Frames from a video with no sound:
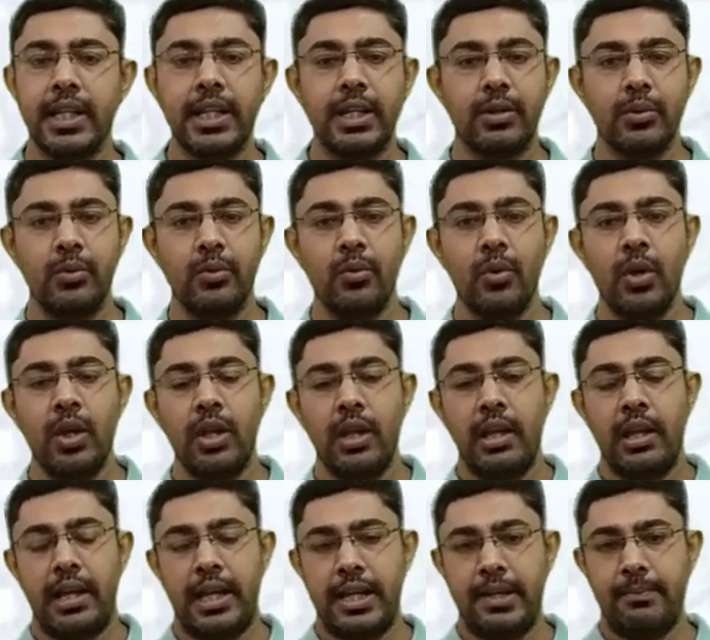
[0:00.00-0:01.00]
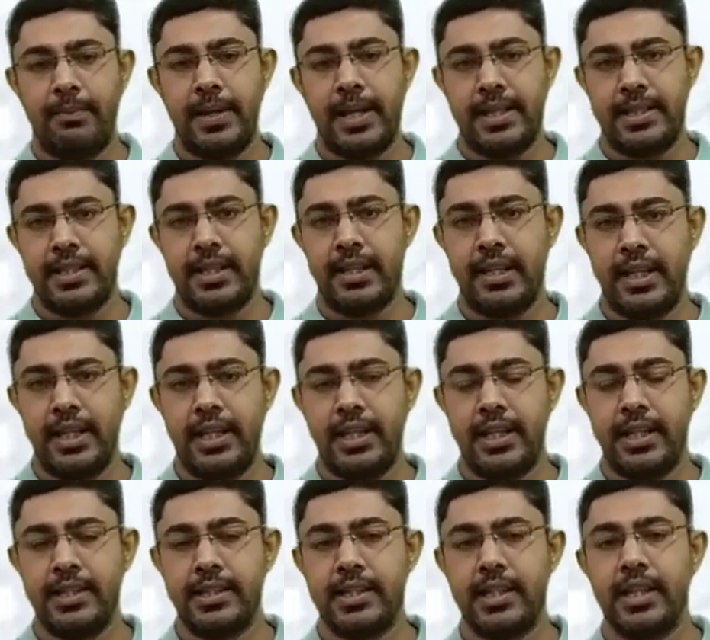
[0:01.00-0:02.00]
T2 and pressure
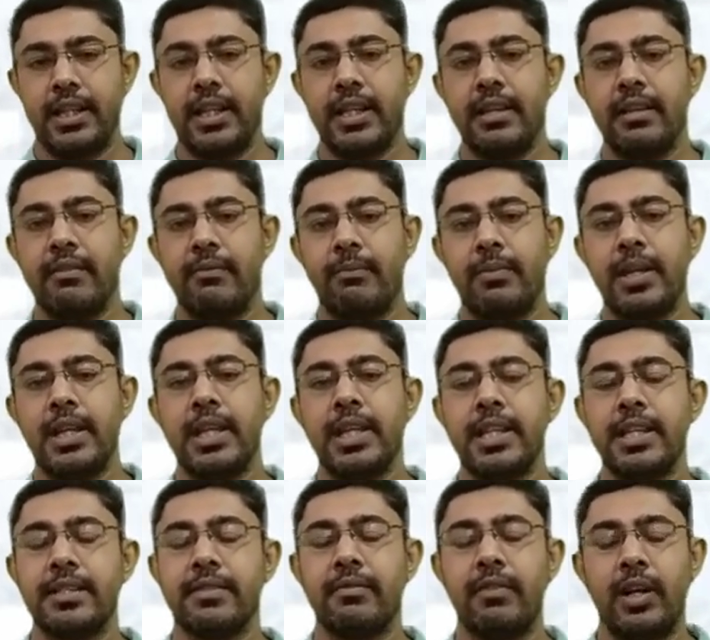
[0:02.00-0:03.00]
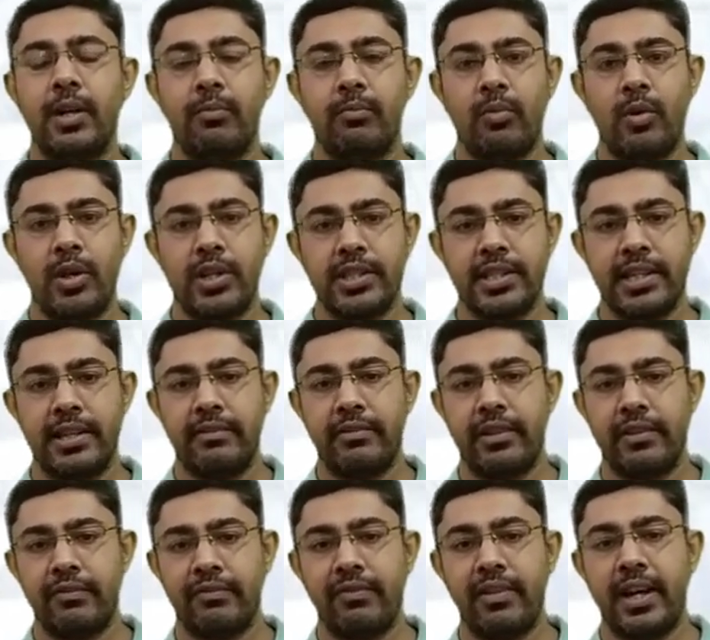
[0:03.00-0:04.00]
intensity P is
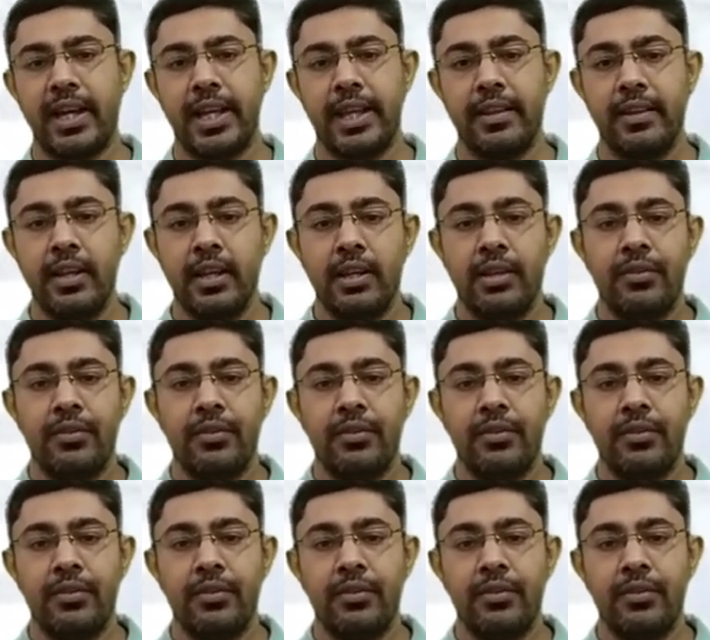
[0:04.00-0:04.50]
1.75.